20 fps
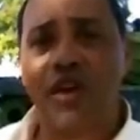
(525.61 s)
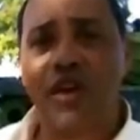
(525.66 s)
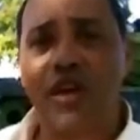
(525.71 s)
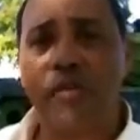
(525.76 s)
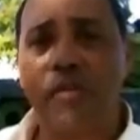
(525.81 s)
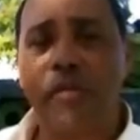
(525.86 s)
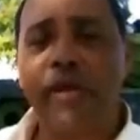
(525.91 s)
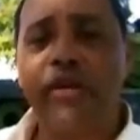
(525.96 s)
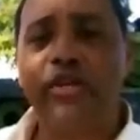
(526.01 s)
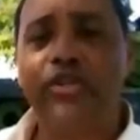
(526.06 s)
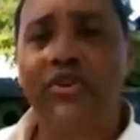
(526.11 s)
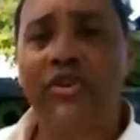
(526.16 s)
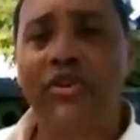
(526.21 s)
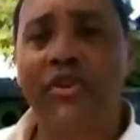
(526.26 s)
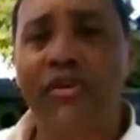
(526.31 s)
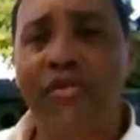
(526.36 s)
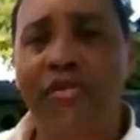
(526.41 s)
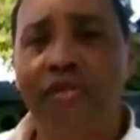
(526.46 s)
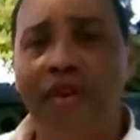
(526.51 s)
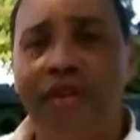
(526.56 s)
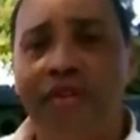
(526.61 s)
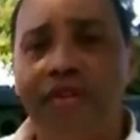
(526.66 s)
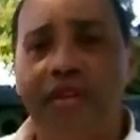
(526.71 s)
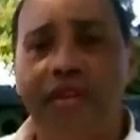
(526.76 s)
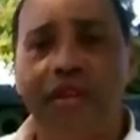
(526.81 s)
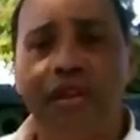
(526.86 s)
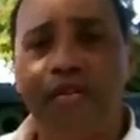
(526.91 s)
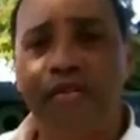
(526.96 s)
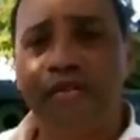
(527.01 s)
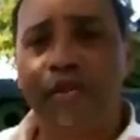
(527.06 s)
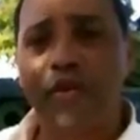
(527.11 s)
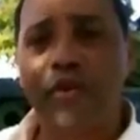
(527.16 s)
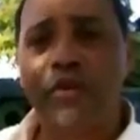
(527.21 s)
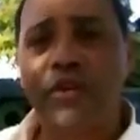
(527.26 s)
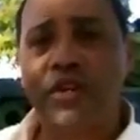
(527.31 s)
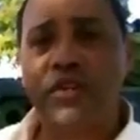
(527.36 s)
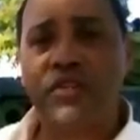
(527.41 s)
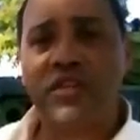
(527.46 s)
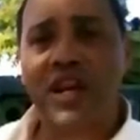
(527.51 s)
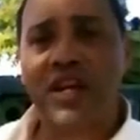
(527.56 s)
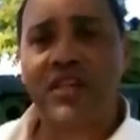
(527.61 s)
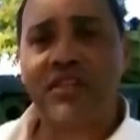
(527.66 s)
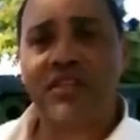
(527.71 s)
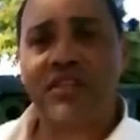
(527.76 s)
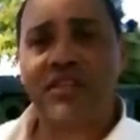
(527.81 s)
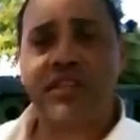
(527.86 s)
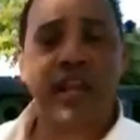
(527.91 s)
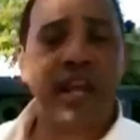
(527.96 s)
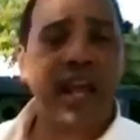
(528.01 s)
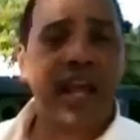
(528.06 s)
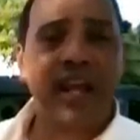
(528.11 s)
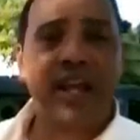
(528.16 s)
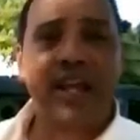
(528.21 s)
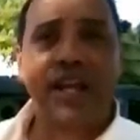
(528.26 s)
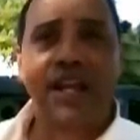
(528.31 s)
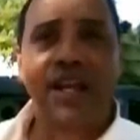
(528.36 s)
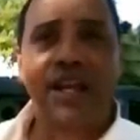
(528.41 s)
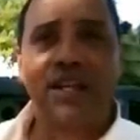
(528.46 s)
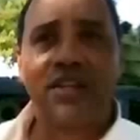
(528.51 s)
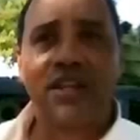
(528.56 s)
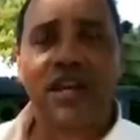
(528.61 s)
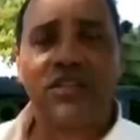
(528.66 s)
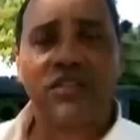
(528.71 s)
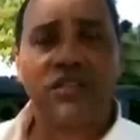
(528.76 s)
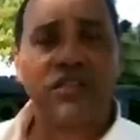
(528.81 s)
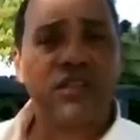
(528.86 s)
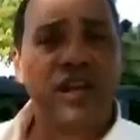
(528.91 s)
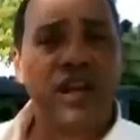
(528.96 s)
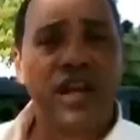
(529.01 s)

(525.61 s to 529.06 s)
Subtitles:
make sure you visit Fort Hood, Texas, Killeen, Texas.